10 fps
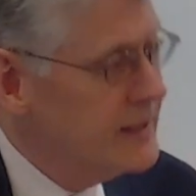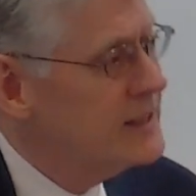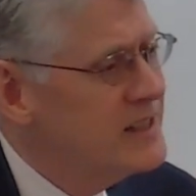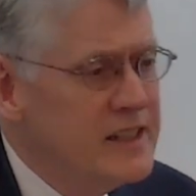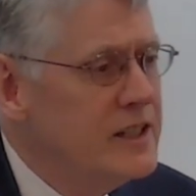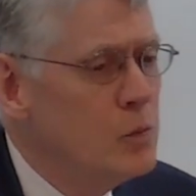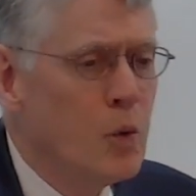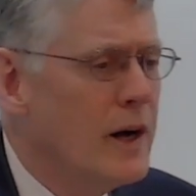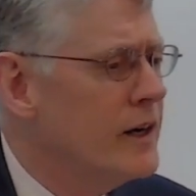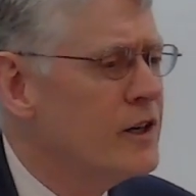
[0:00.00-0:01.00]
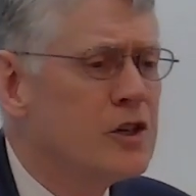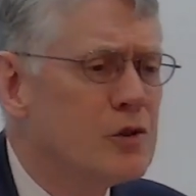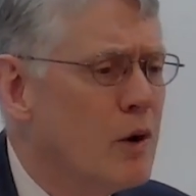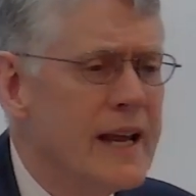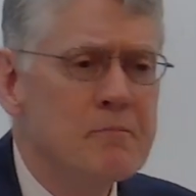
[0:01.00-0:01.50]
Indeed, what a
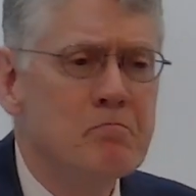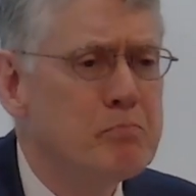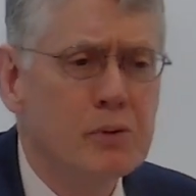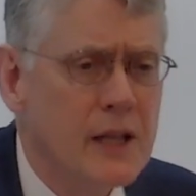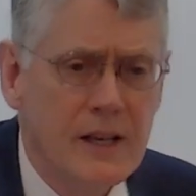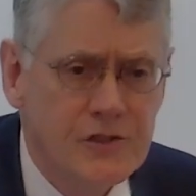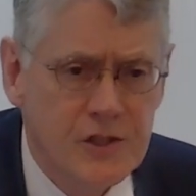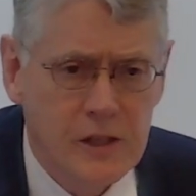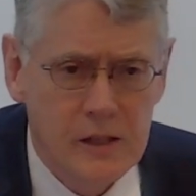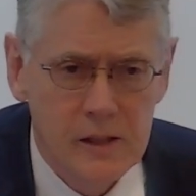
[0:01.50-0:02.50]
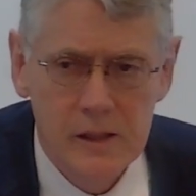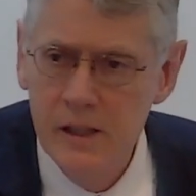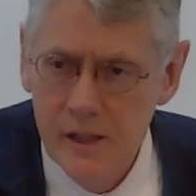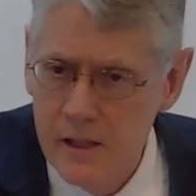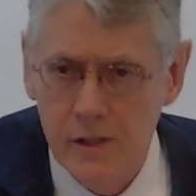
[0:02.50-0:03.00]
great blessing it
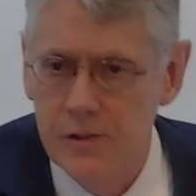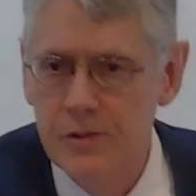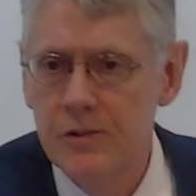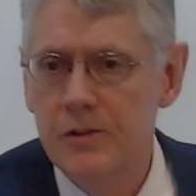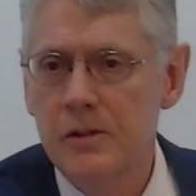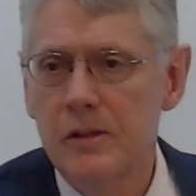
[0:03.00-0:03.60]
is